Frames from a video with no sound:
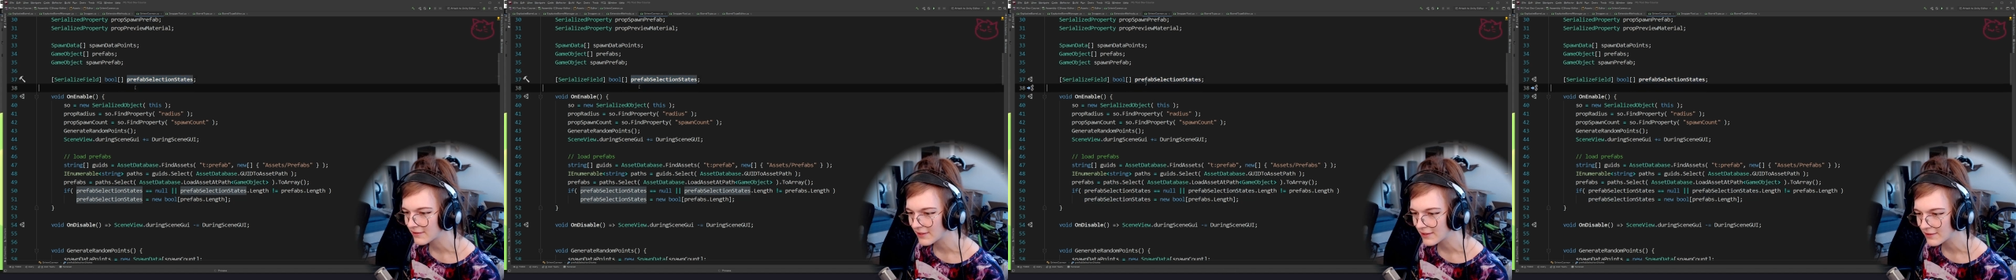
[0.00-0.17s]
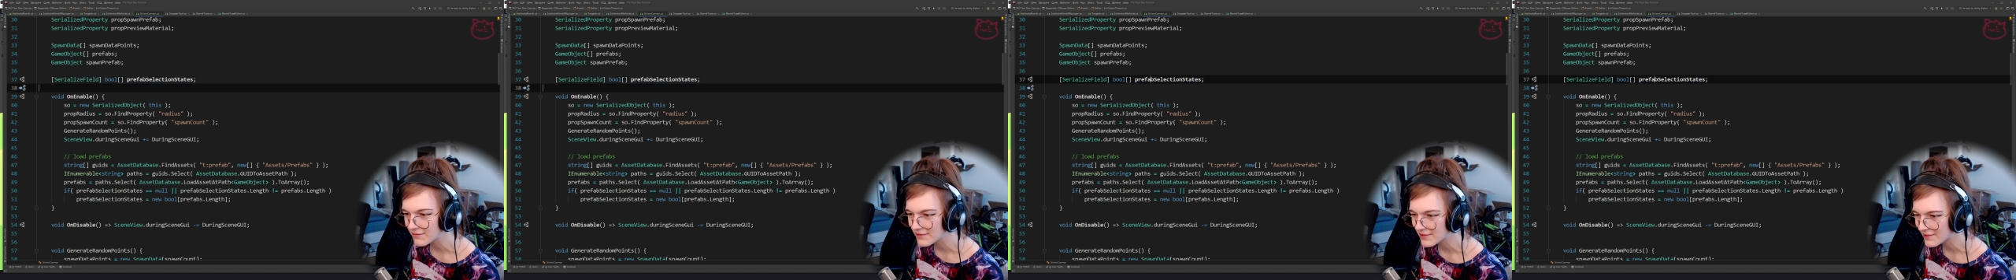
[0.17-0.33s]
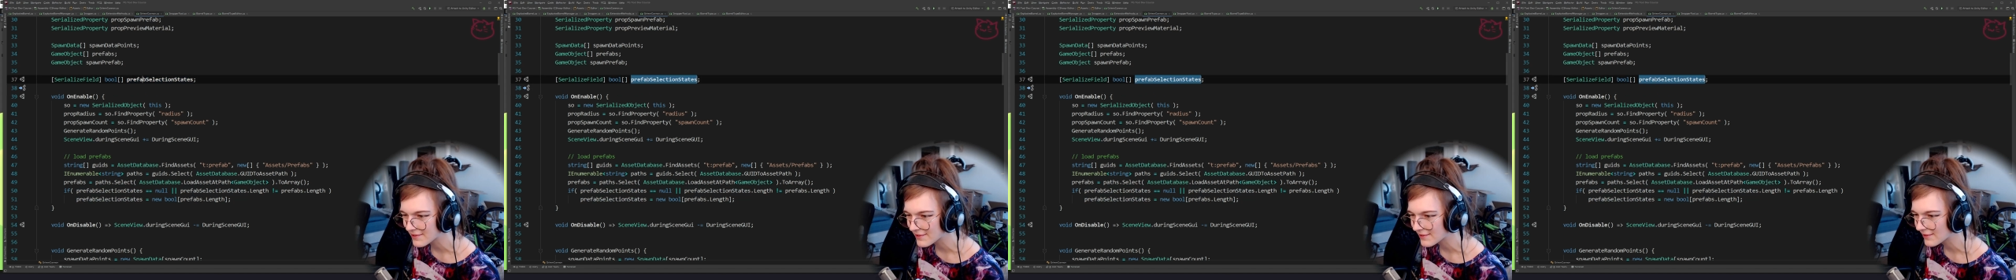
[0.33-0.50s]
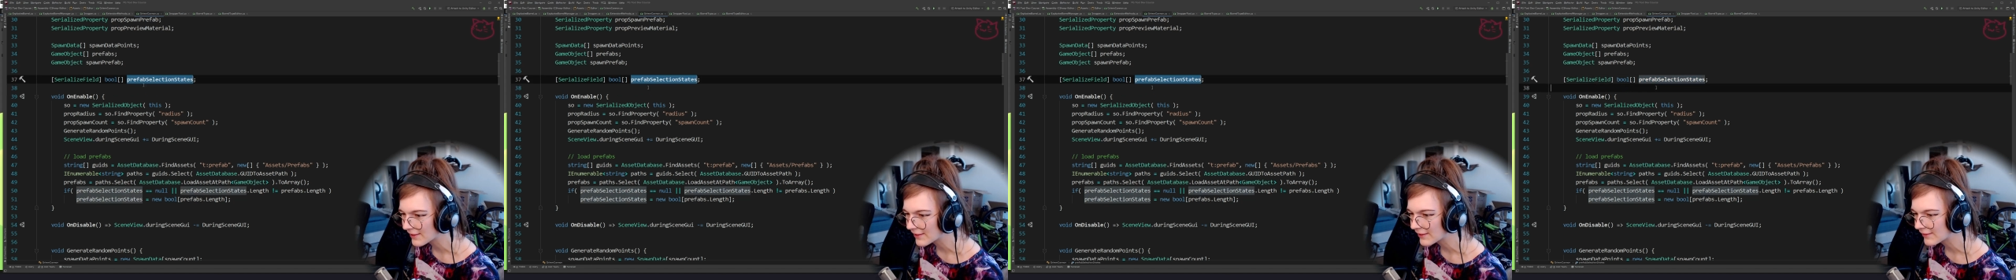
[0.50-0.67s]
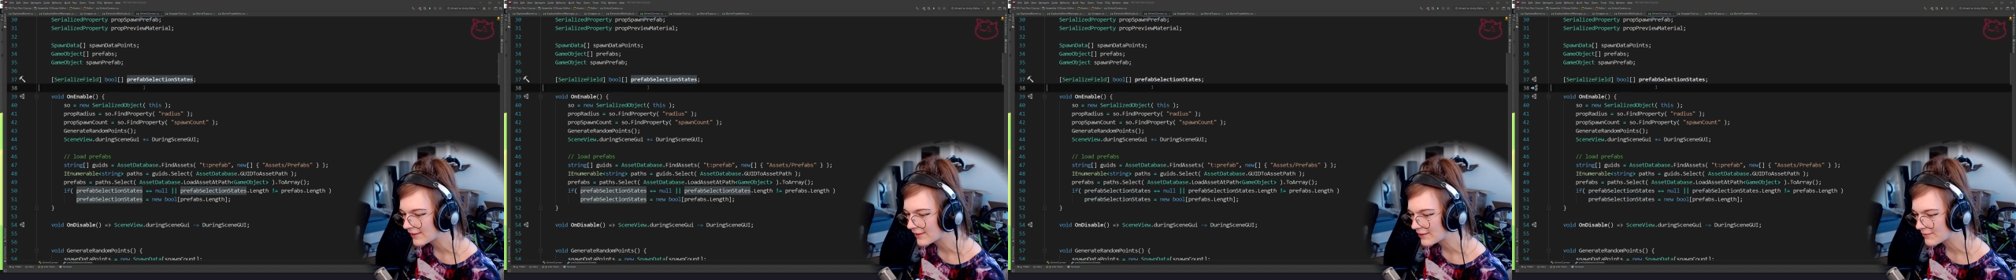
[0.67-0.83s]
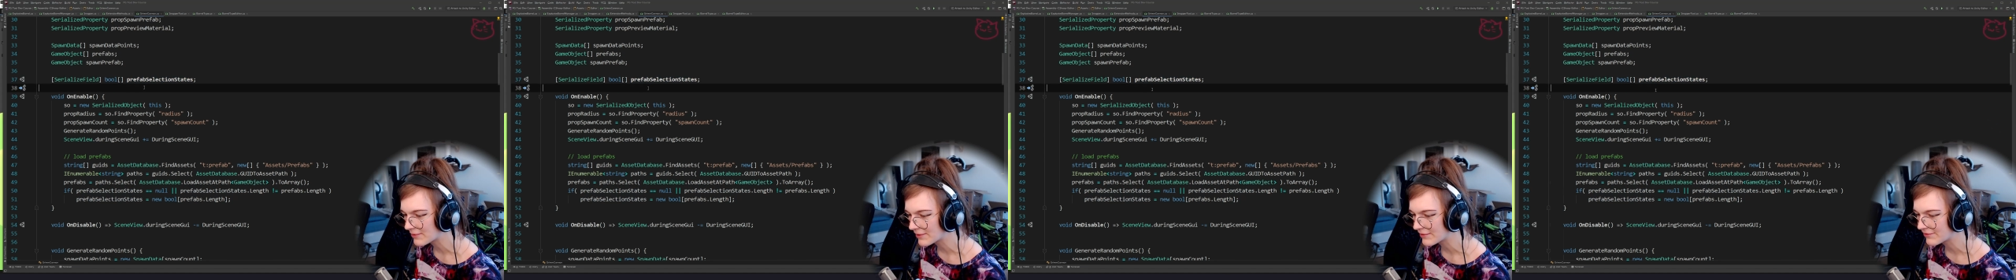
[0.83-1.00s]
I was
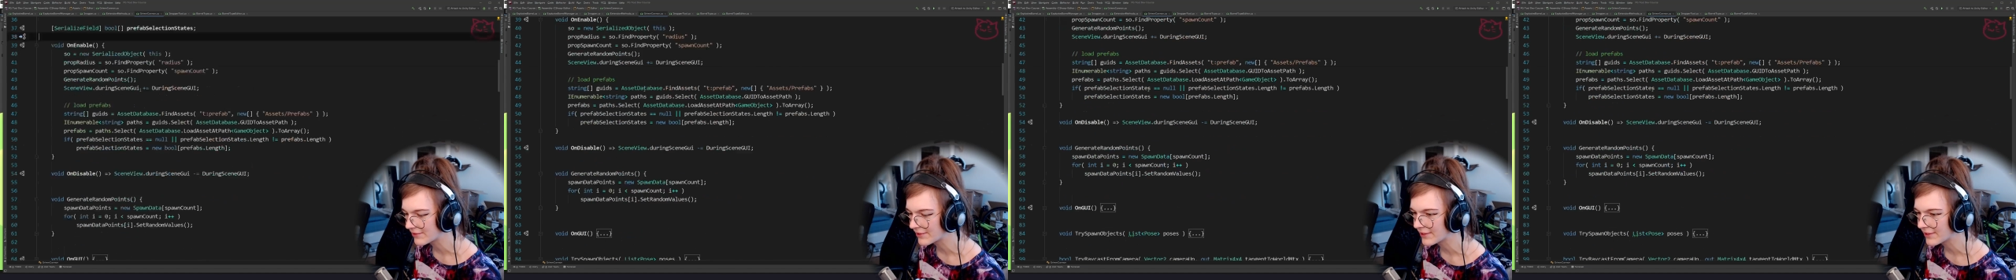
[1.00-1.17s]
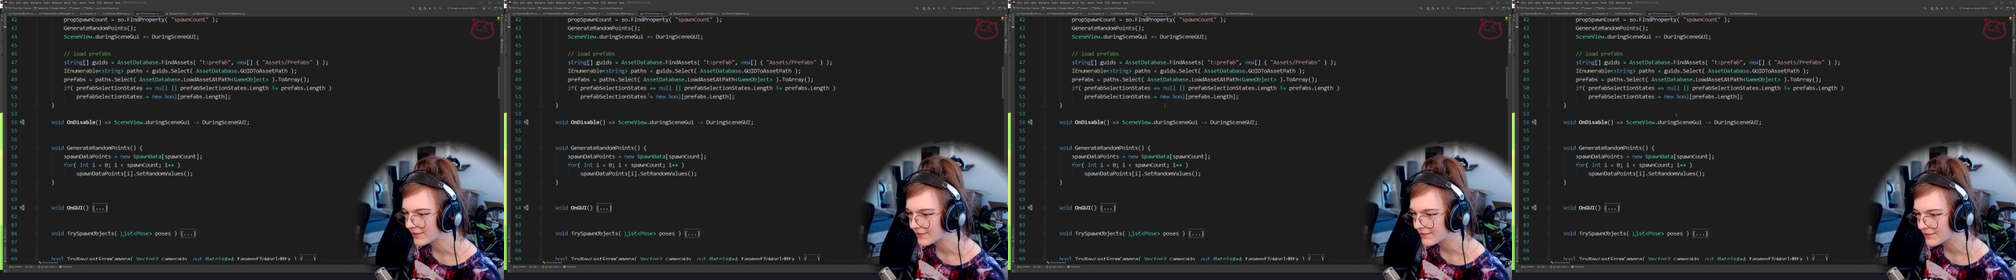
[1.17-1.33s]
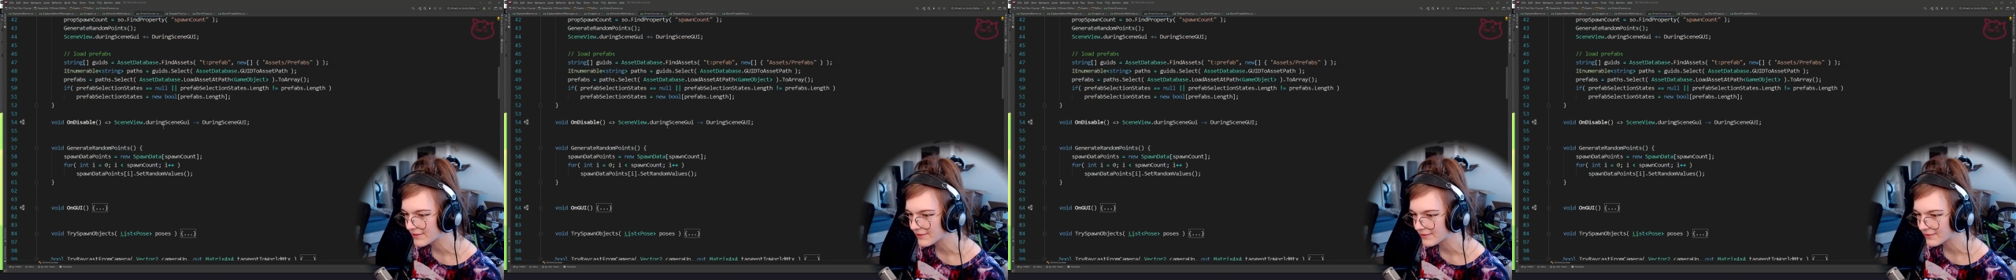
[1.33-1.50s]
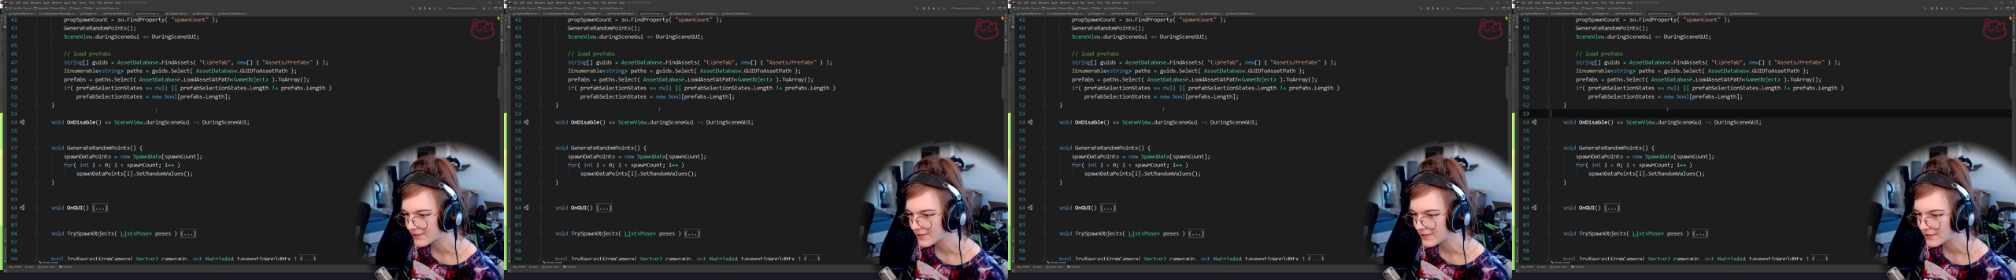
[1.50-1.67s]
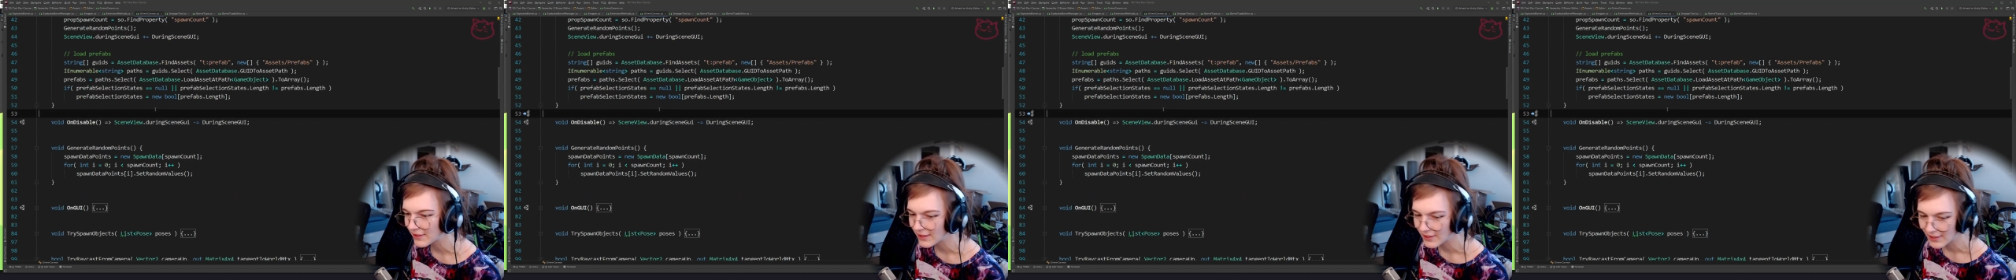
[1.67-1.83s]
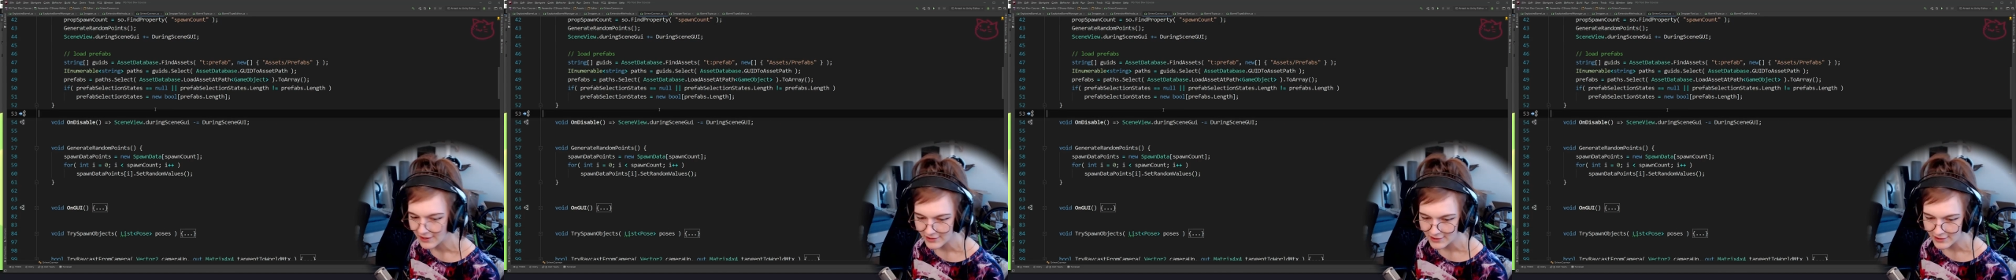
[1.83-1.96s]
slightly preferring this one.